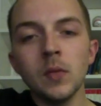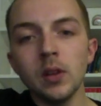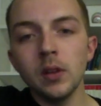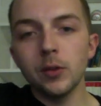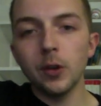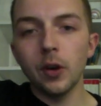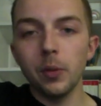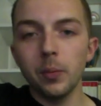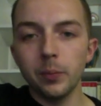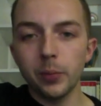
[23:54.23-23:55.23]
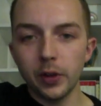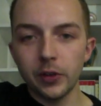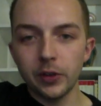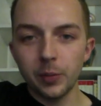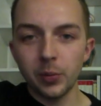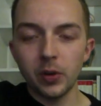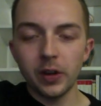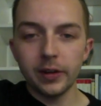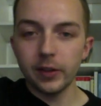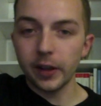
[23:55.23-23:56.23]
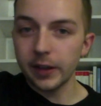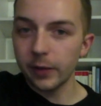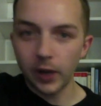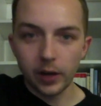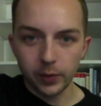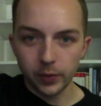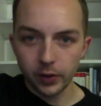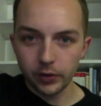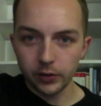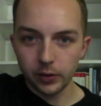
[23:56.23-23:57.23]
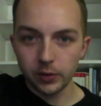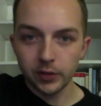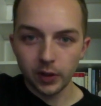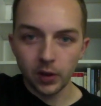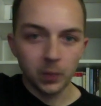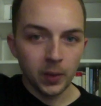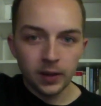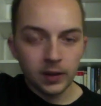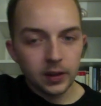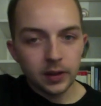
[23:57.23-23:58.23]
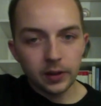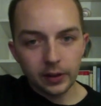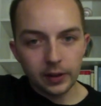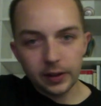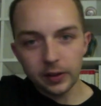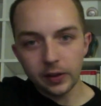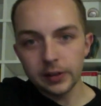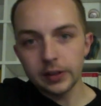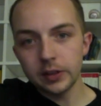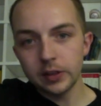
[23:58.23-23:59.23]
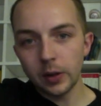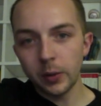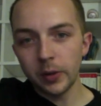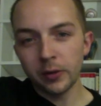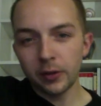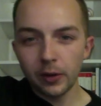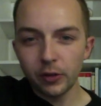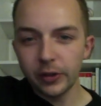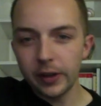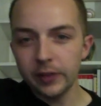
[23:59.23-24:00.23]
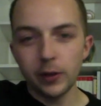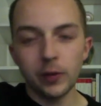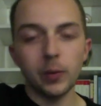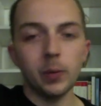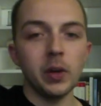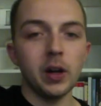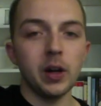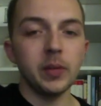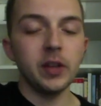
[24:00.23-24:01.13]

So pretty simple, and it's like that for every verse too. So it's not like the lead guitar where there's little changes each